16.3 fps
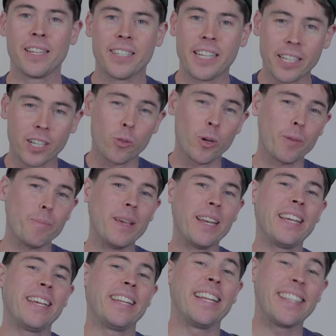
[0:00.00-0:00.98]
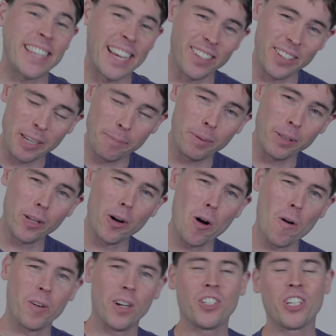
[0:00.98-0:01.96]
Take a quick minute and hit that link
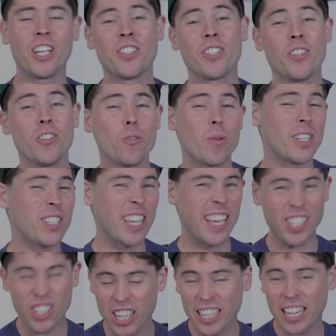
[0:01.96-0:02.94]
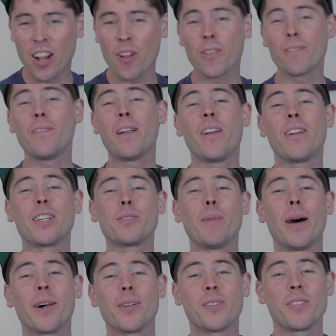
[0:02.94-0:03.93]
below over to Jenson USA. Check out the various
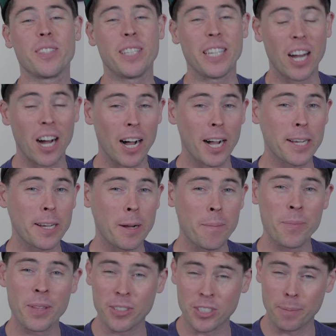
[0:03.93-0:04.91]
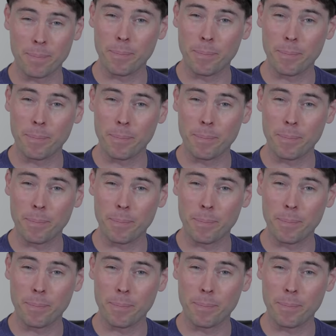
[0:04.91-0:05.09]
models of the Occam. There's a